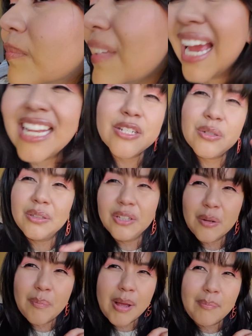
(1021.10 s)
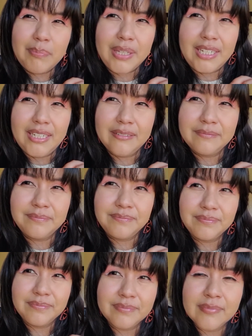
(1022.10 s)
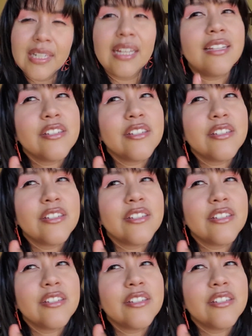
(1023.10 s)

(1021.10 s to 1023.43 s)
I do look bumpy. Let's